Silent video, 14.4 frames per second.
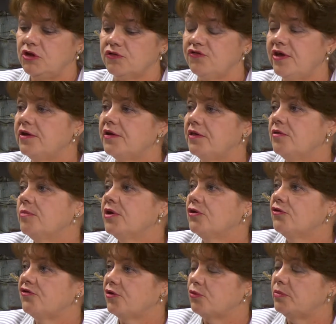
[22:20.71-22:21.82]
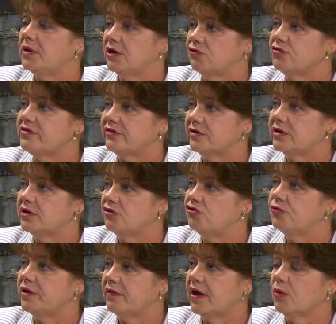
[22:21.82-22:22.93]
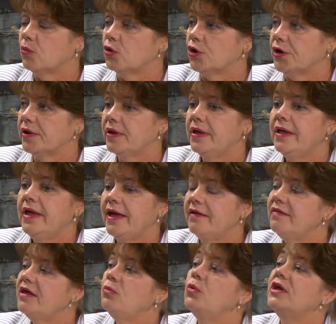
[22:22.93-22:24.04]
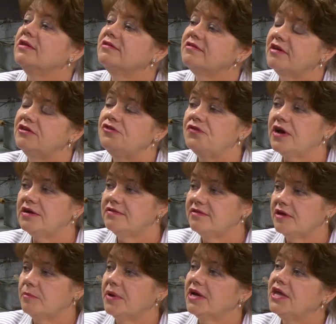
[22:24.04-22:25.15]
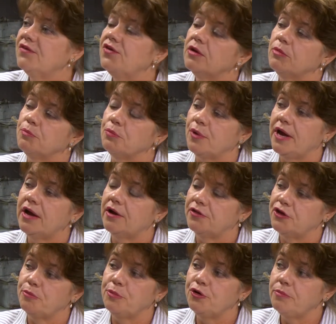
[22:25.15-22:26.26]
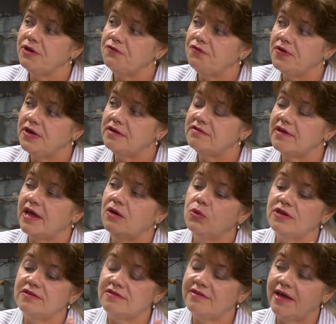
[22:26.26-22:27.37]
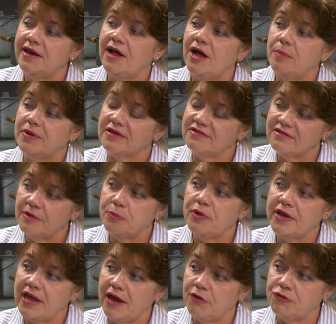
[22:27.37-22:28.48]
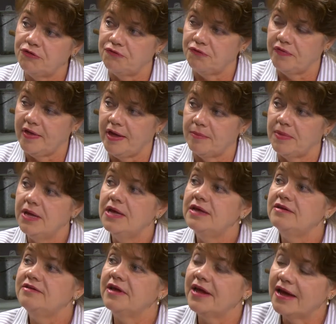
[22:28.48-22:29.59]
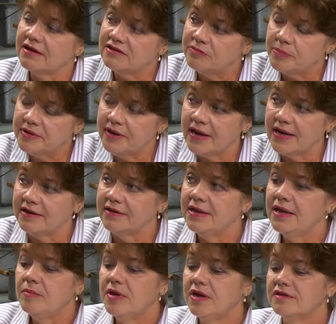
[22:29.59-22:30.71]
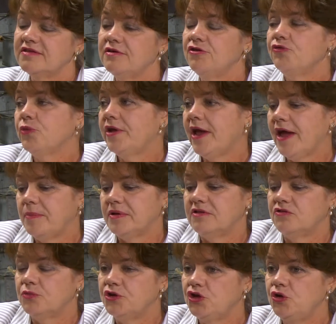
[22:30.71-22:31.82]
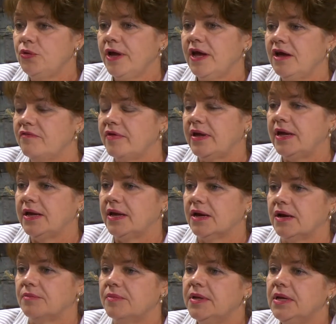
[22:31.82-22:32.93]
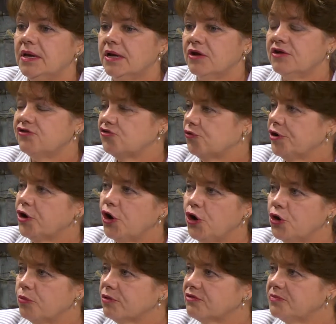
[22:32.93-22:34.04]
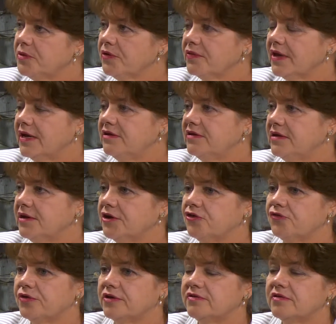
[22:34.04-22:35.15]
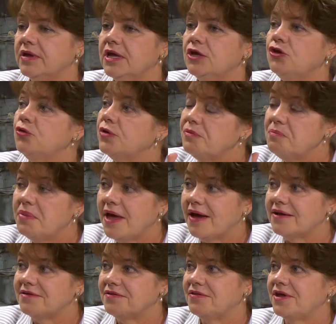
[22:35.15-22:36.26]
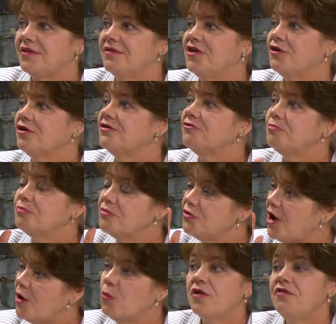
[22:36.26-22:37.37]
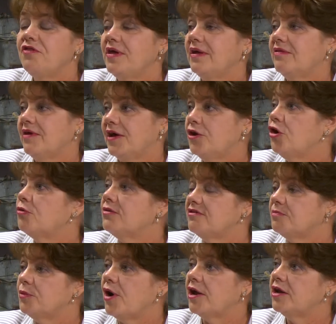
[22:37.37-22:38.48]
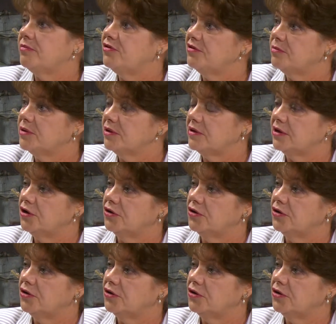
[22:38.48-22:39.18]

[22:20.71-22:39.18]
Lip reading: settled on the builders that would be interested in doing that work. And then we incentivized them by giving them a break on their permit fees, and we set up a separate counter for them to expedite. Because here's what happens. When you have a historic home that was built in the 1800s, you can bet that there is not one thing in that home that's brought up to the building